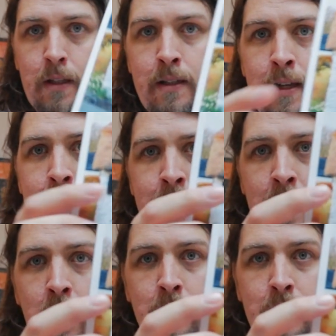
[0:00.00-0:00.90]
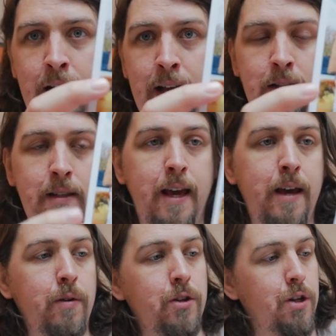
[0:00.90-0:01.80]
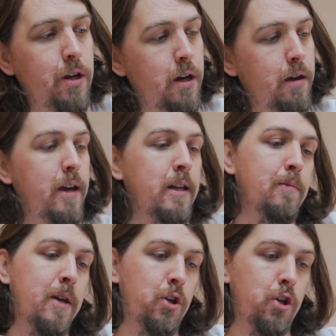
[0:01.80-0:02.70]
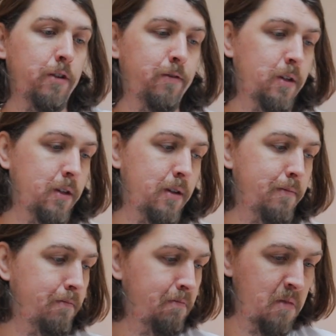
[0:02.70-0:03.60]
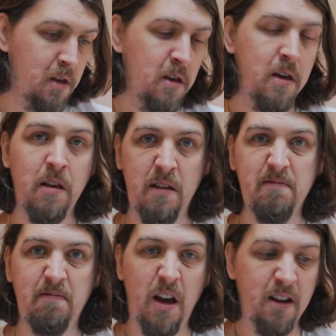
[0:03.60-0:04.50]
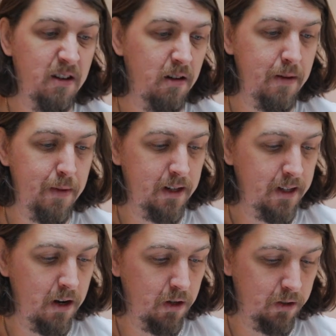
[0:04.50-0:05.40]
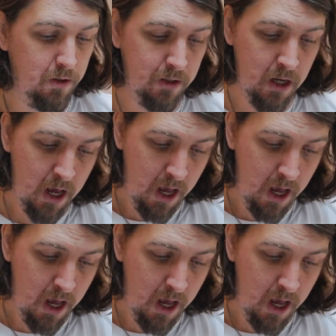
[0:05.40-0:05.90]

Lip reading: I see St Austell's there, which has me chuffed because I do like me a St Austell's.